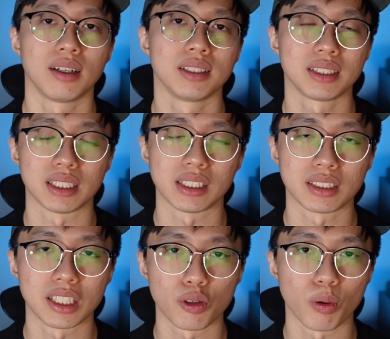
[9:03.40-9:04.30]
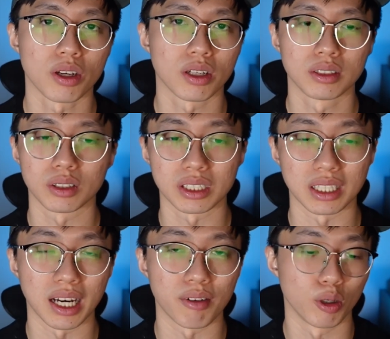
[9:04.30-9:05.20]
situations or
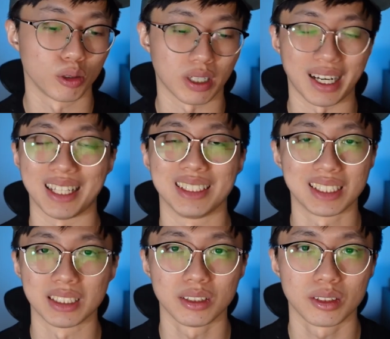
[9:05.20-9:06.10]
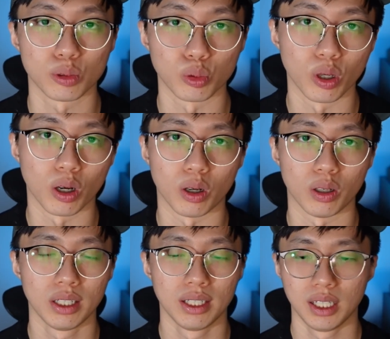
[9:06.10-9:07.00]
scenarios or answers to your
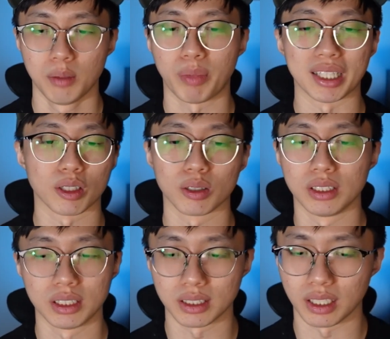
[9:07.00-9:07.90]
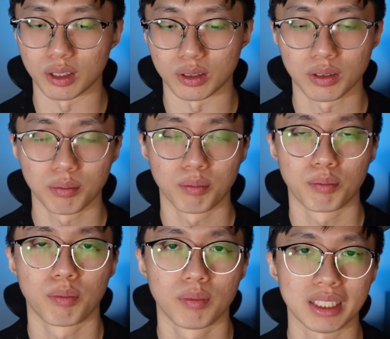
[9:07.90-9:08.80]
particular,
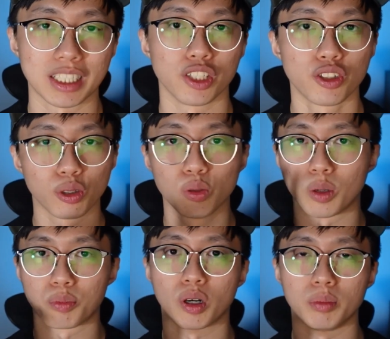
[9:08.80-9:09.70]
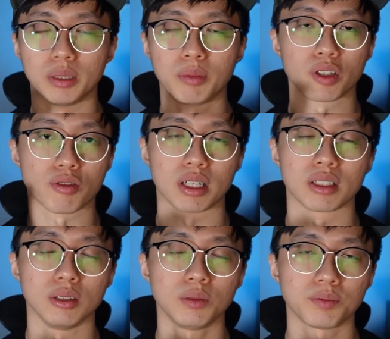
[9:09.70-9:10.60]
issue or problem or
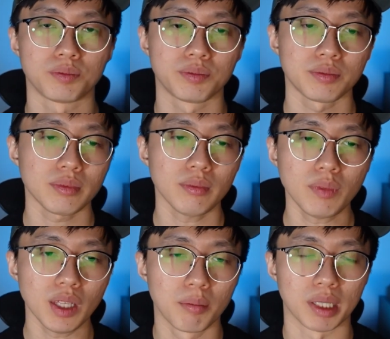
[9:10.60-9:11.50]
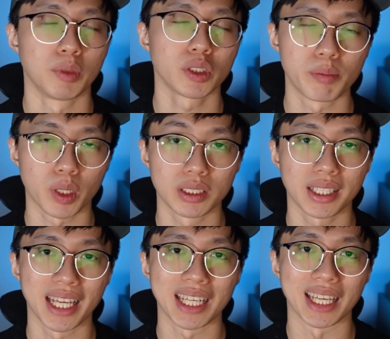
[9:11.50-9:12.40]
struggle. But the most
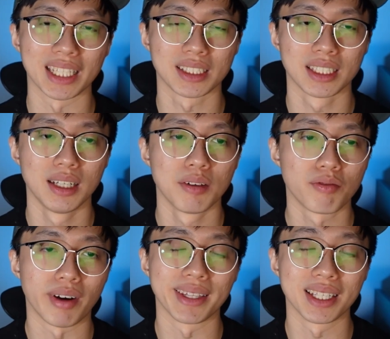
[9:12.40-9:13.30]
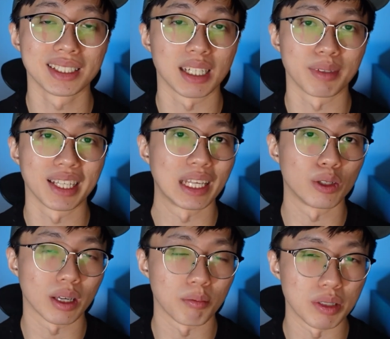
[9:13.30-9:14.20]
important thing is finding something that
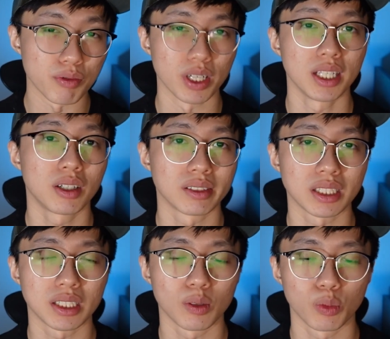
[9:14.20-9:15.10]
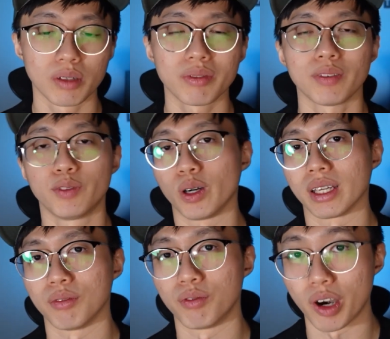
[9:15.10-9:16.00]
you can be really consistent with for
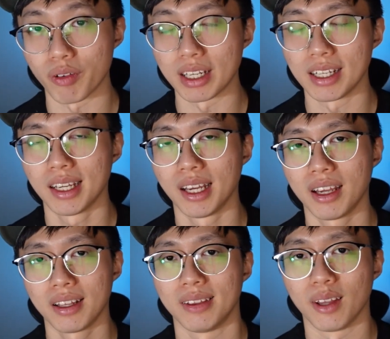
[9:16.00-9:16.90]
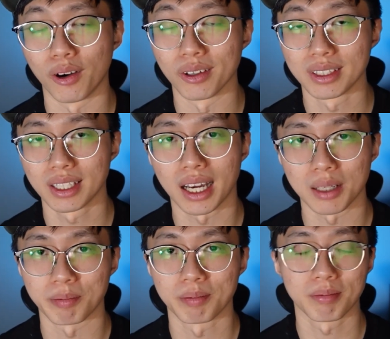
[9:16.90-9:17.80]
a very long time.